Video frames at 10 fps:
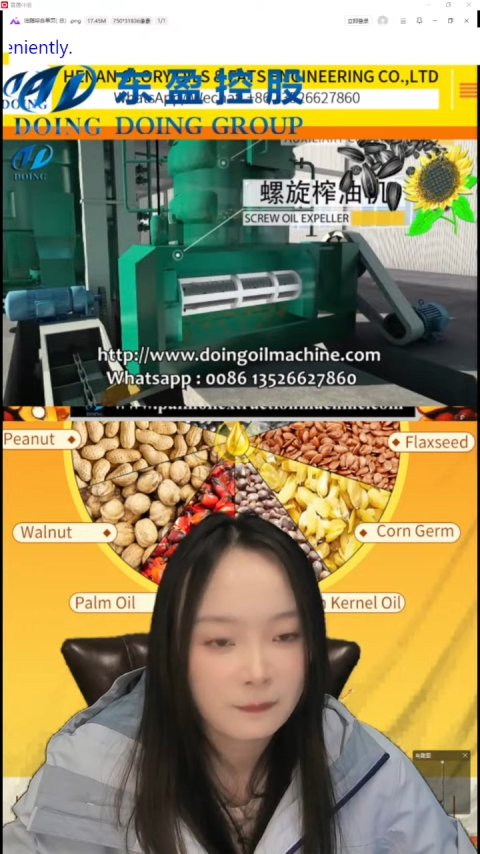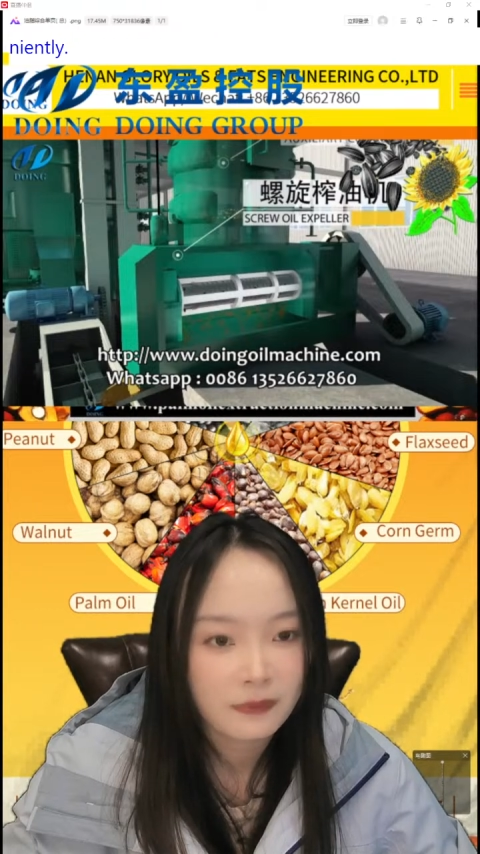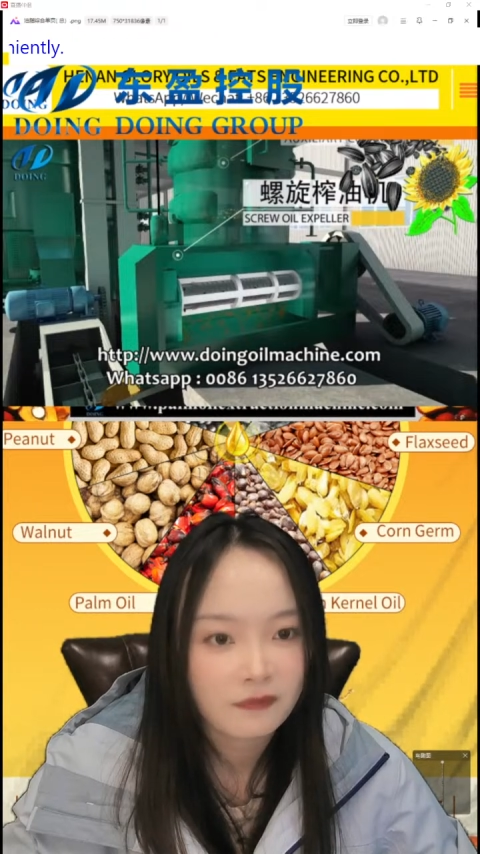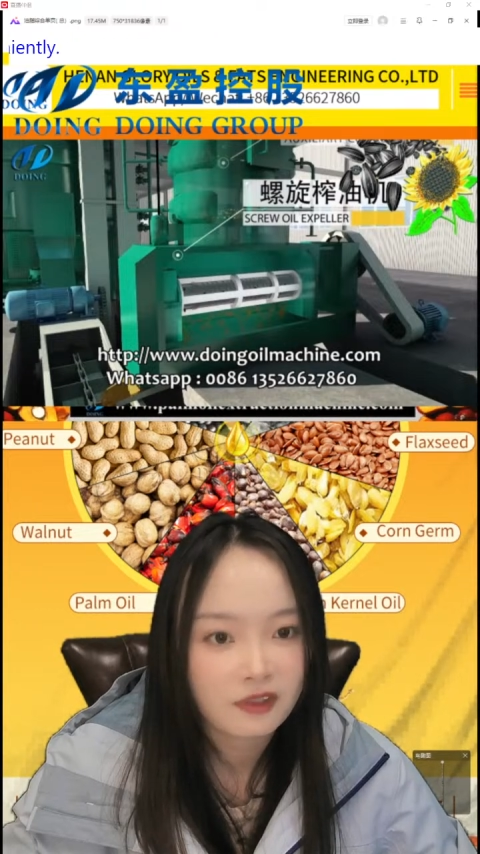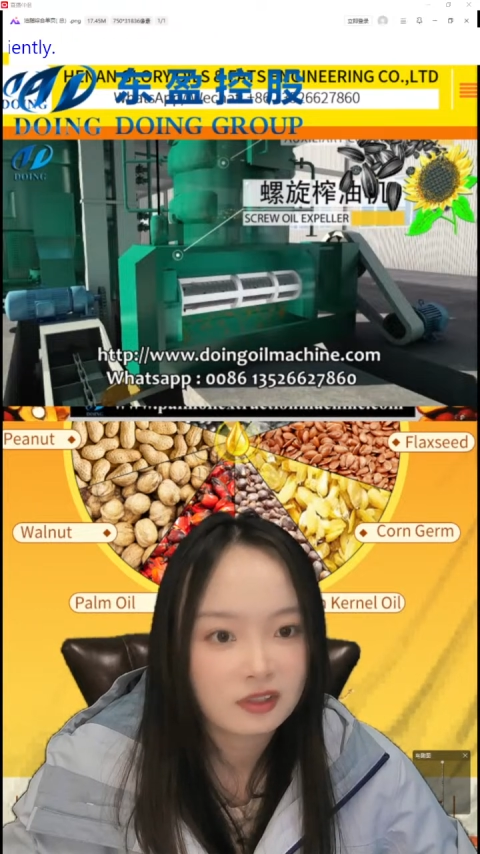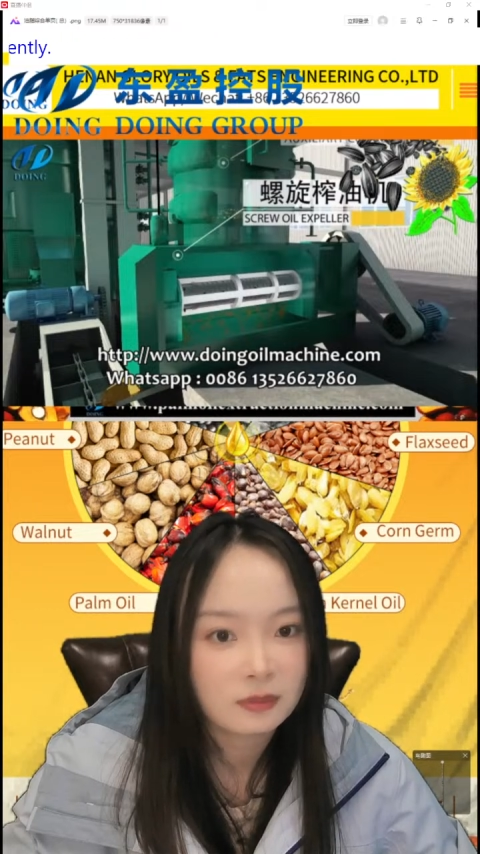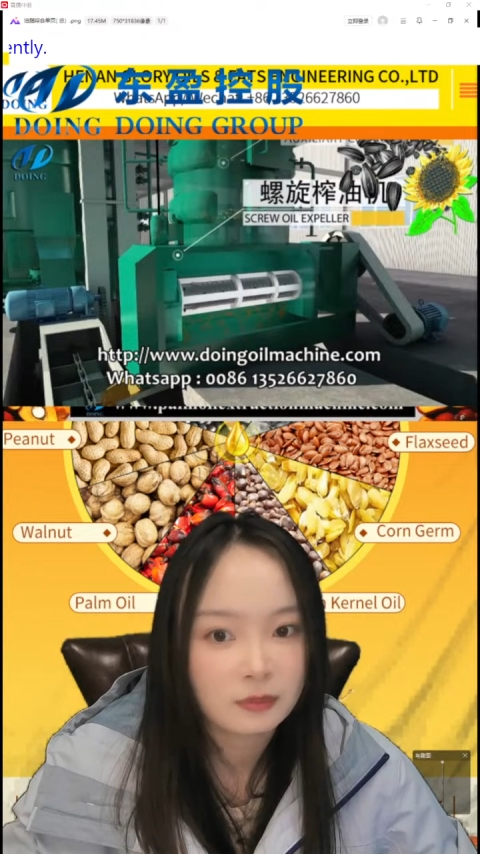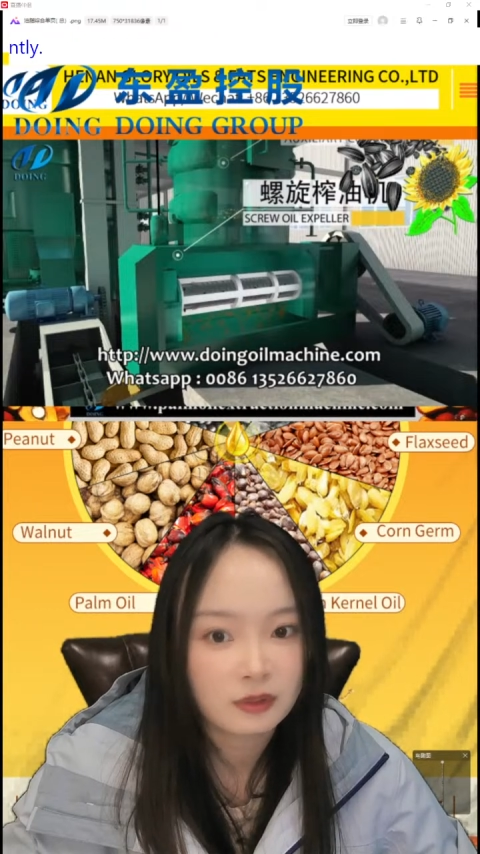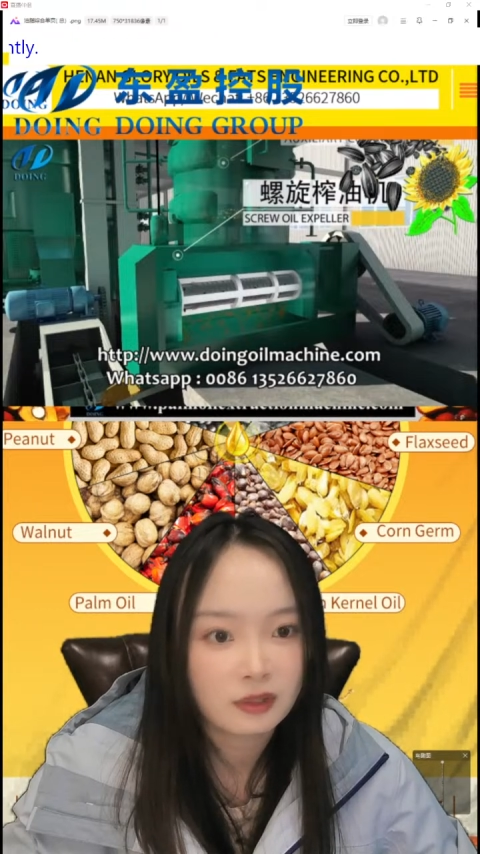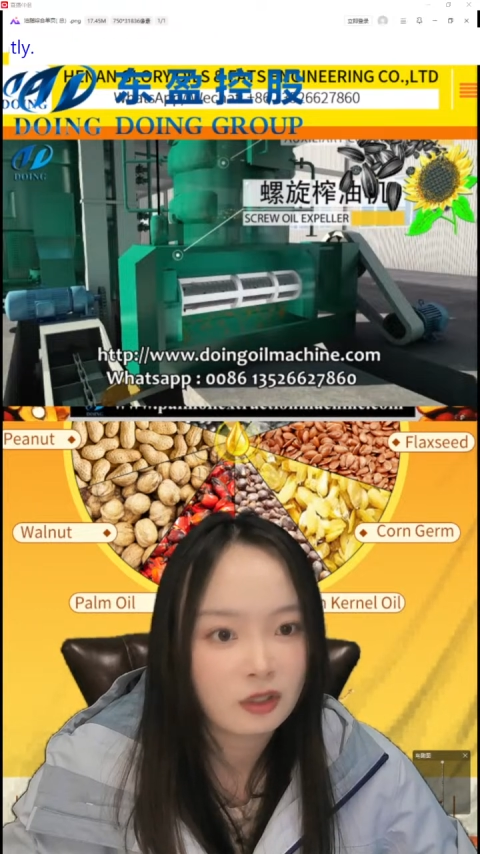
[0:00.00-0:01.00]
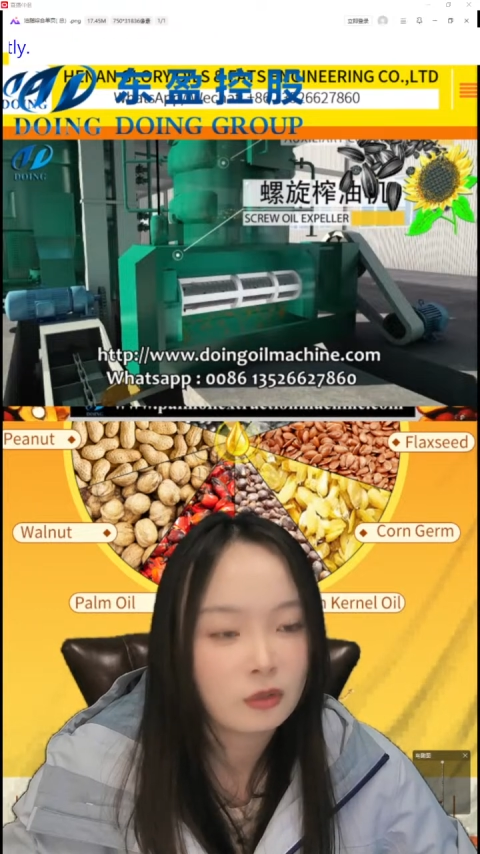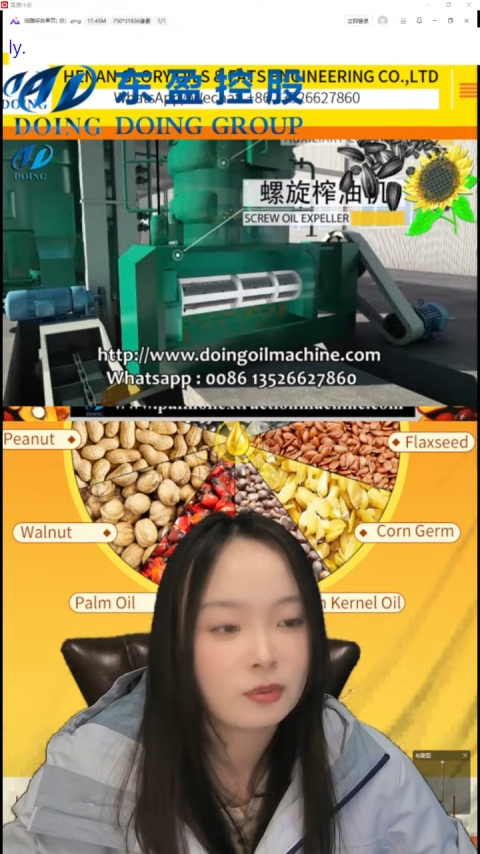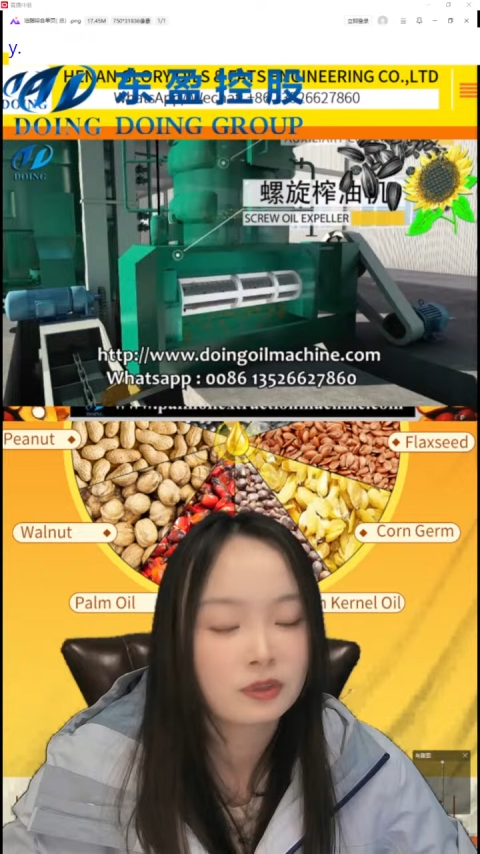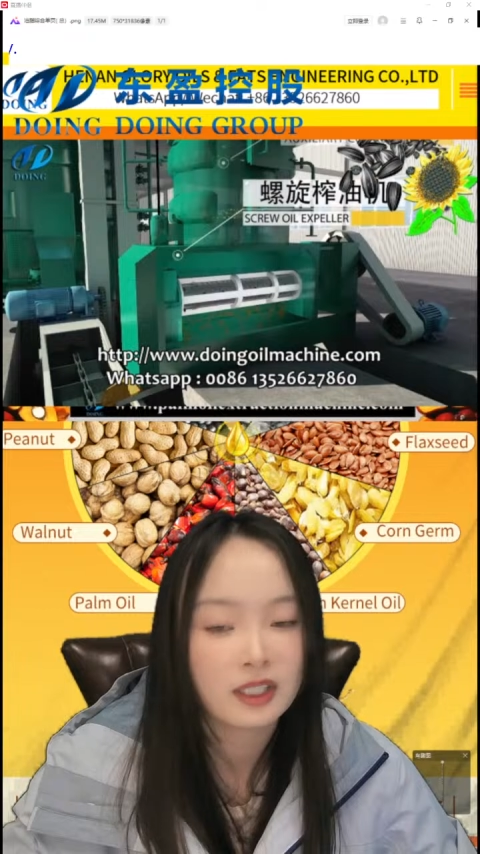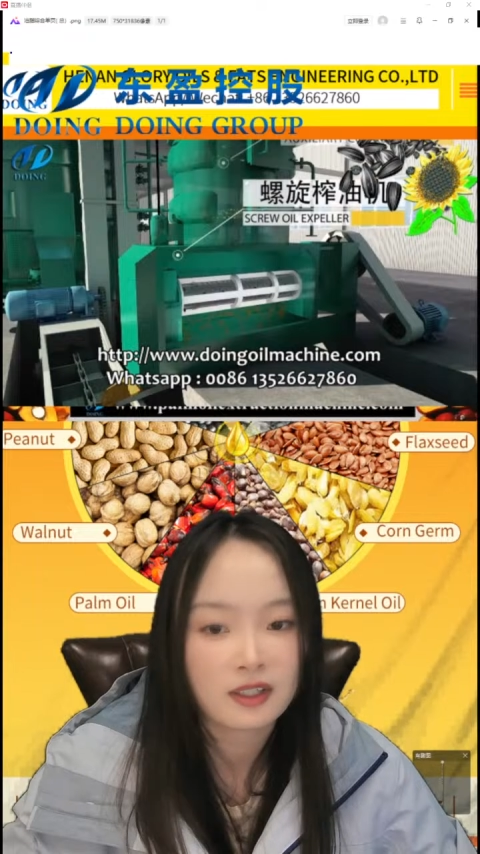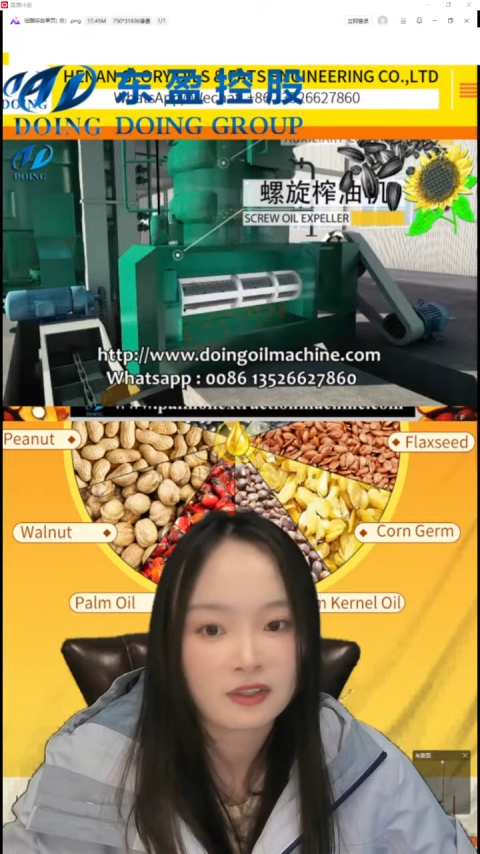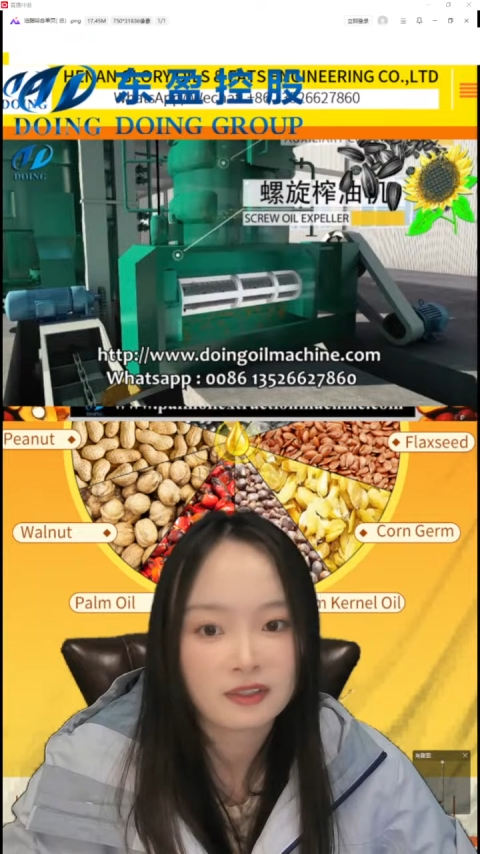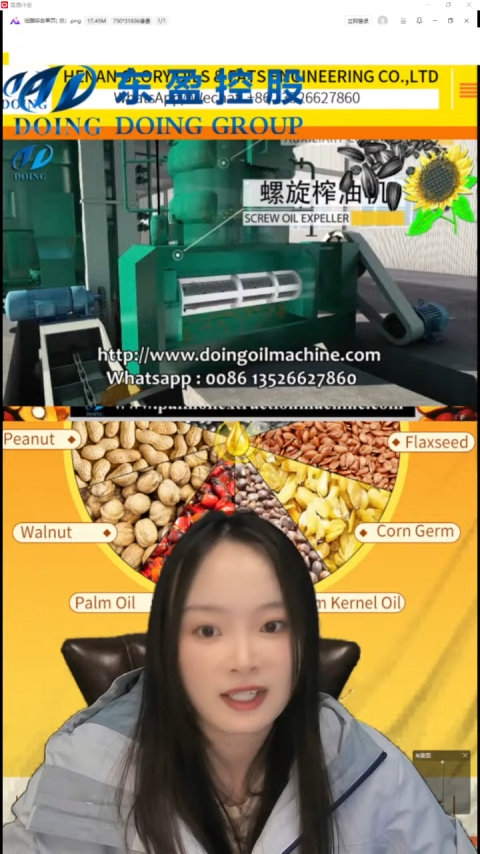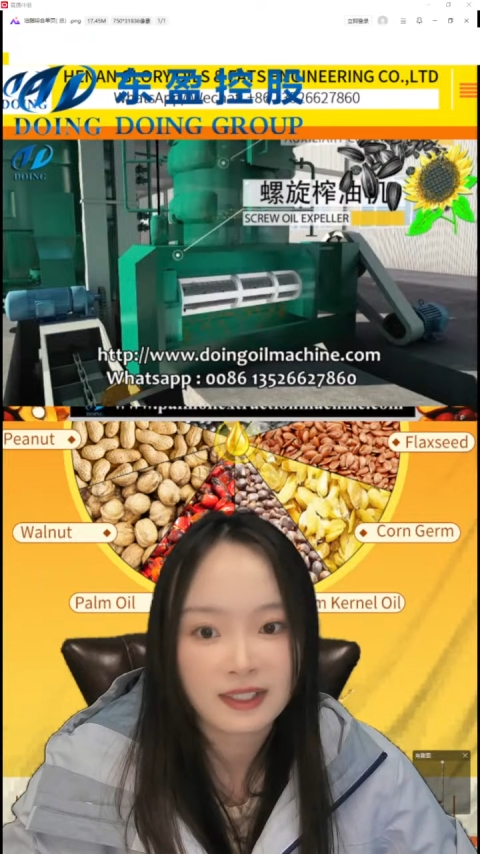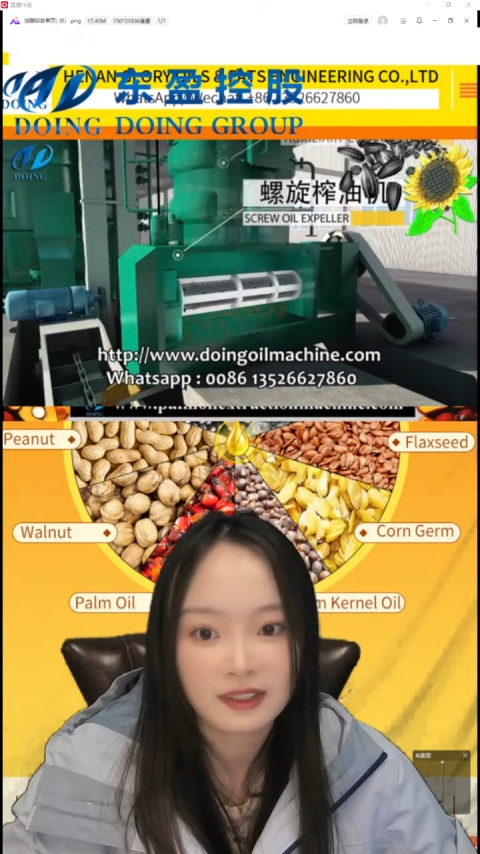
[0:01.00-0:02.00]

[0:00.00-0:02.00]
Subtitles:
for the whole production line.